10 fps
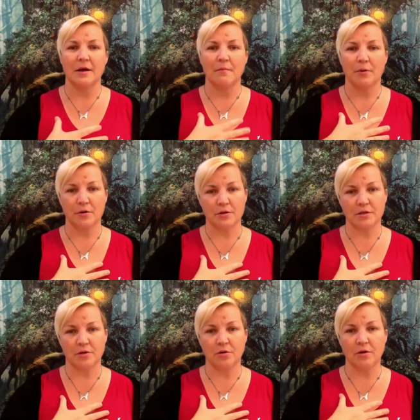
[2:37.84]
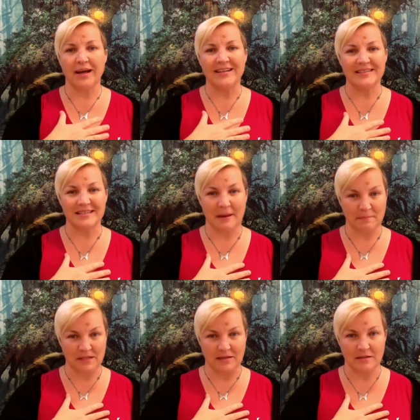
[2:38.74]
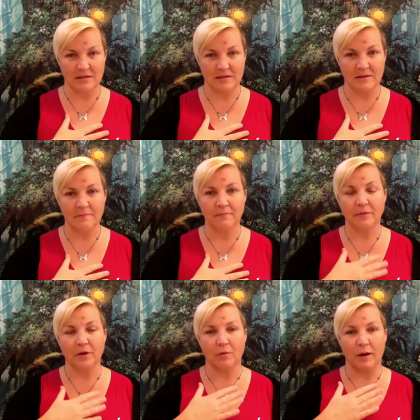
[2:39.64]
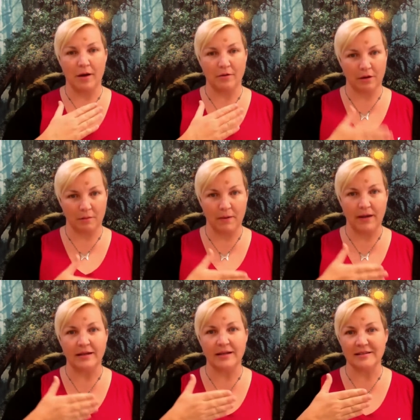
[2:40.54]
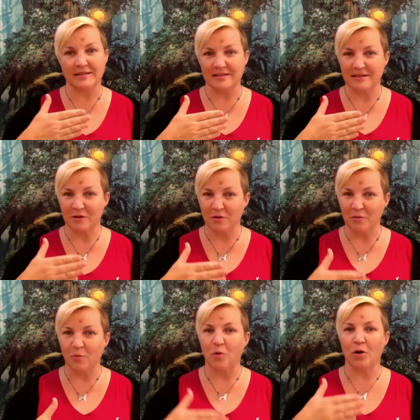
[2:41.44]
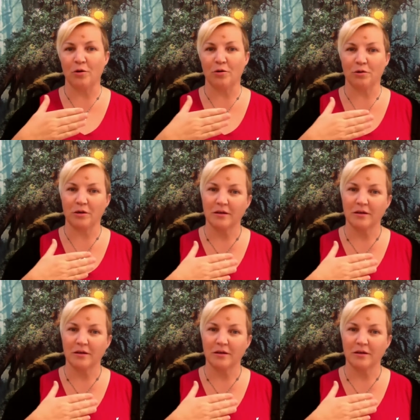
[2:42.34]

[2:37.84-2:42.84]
personal acceptance around abundance, worth,